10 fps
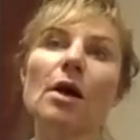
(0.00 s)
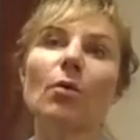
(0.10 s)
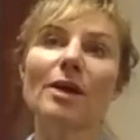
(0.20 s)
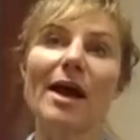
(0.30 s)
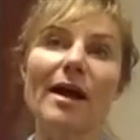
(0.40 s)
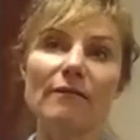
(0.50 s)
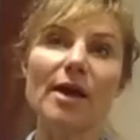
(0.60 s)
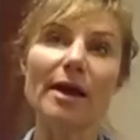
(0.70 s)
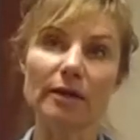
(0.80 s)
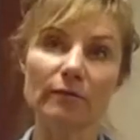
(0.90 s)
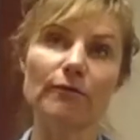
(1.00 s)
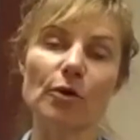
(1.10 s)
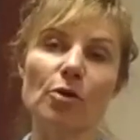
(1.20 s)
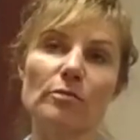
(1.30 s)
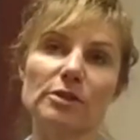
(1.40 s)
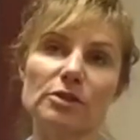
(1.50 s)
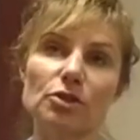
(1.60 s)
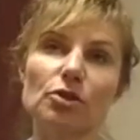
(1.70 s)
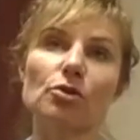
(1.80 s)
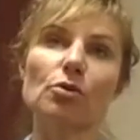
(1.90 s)
When I have that confirmed and
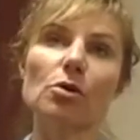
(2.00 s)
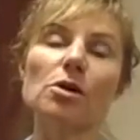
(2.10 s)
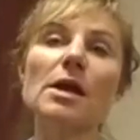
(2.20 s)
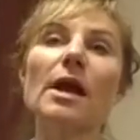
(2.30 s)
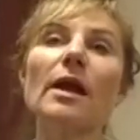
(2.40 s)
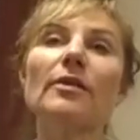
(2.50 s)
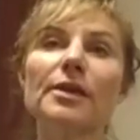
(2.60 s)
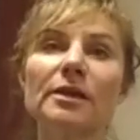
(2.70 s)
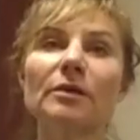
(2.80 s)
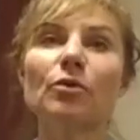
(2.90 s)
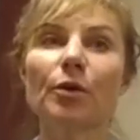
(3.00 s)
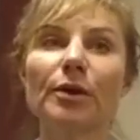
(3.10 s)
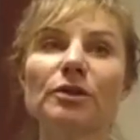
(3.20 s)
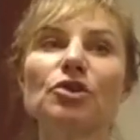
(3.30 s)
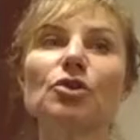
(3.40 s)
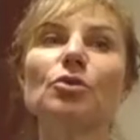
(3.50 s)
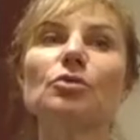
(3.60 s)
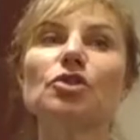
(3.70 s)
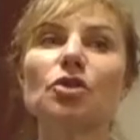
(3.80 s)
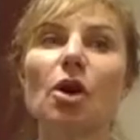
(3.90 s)
secure, then I'm going to
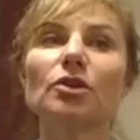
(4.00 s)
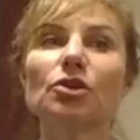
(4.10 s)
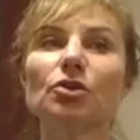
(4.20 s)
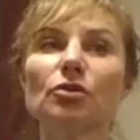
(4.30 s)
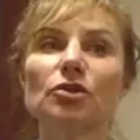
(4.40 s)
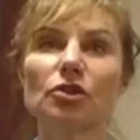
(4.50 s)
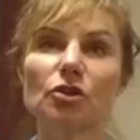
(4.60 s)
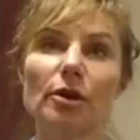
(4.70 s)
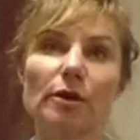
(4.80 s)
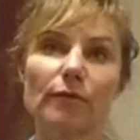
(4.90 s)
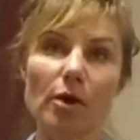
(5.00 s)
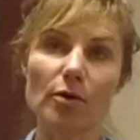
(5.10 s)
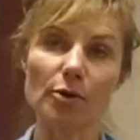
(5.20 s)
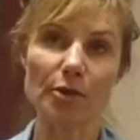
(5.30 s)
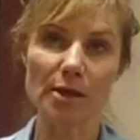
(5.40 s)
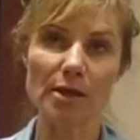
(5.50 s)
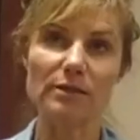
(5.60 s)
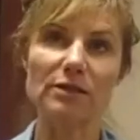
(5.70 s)
start to use the target for other things.